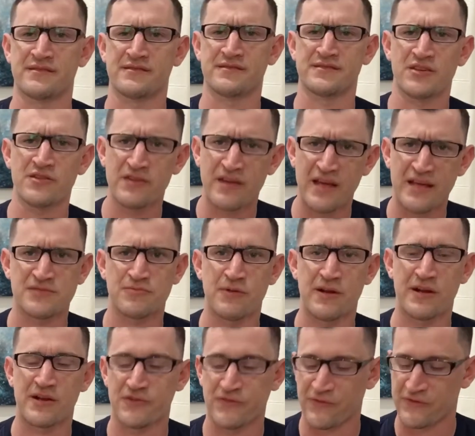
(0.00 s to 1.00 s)
so you got some
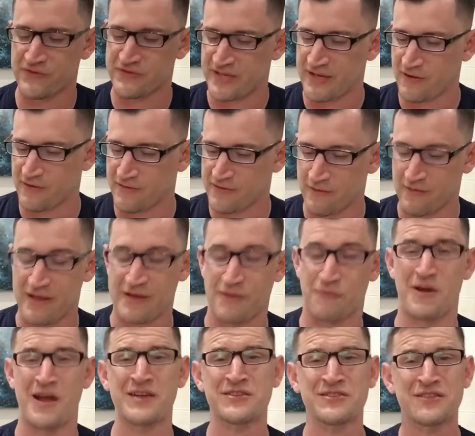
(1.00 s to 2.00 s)
records for sale? And they were like,
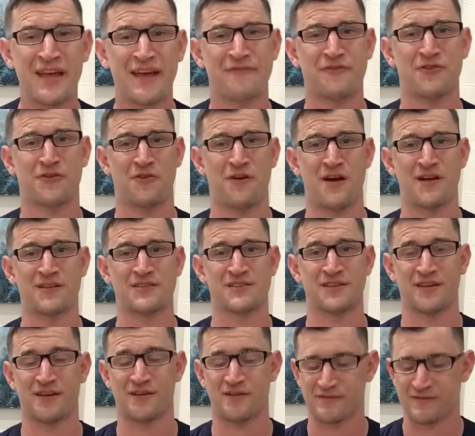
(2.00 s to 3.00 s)
we're actually having a garage
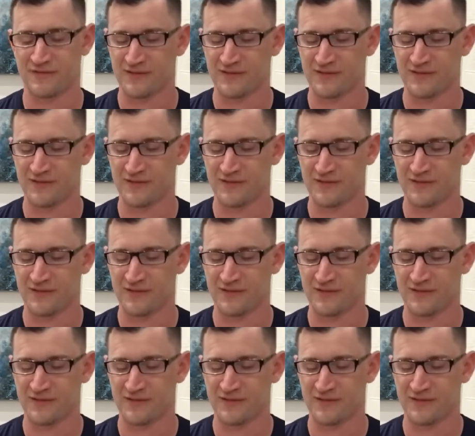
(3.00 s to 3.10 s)
sale.